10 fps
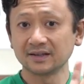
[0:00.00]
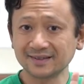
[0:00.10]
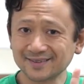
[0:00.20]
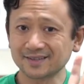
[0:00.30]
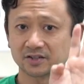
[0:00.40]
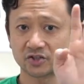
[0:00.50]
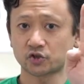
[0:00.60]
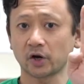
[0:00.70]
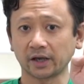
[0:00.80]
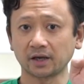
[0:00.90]
This is a
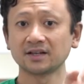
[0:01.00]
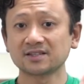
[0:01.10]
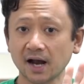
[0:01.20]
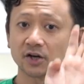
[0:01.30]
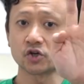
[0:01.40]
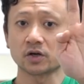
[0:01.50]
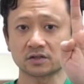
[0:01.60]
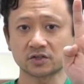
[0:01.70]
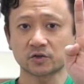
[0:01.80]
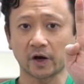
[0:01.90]
strike. Chang Jeung
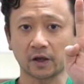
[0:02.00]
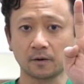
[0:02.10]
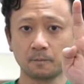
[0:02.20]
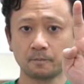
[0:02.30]
is a strike.